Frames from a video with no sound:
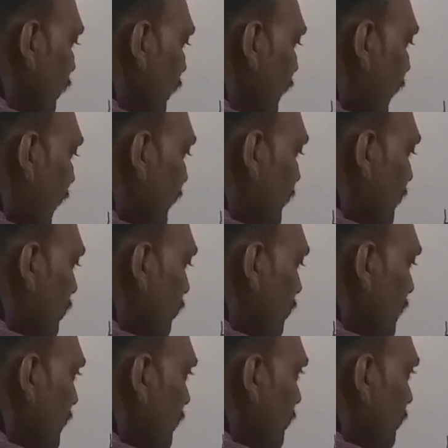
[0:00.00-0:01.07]
Later
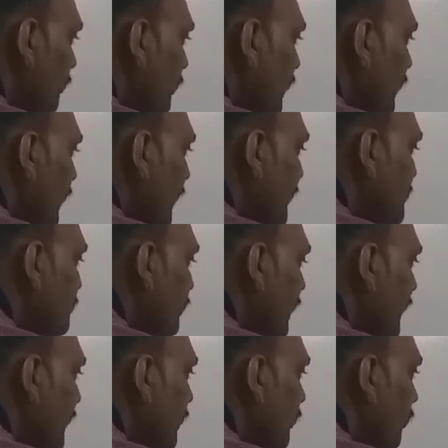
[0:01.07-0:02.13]
we will
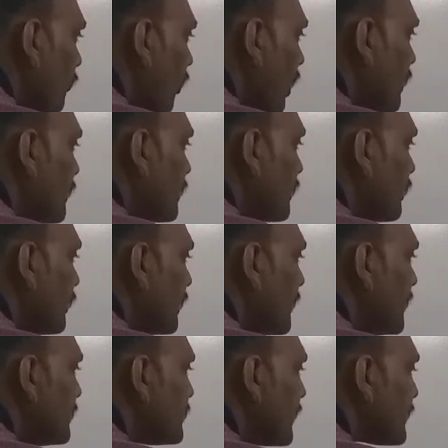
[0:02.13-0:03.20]
explain what
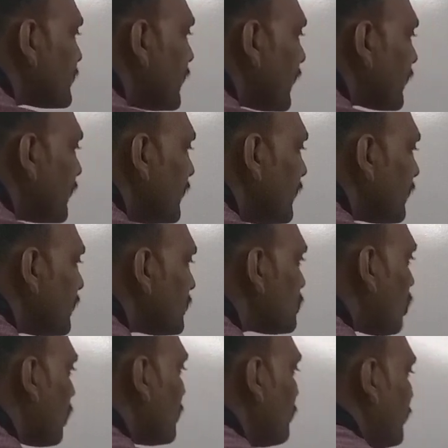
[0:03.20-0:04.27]
is exactly a
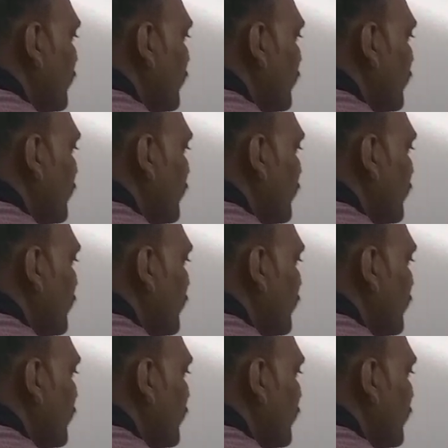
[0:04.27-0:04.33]
salt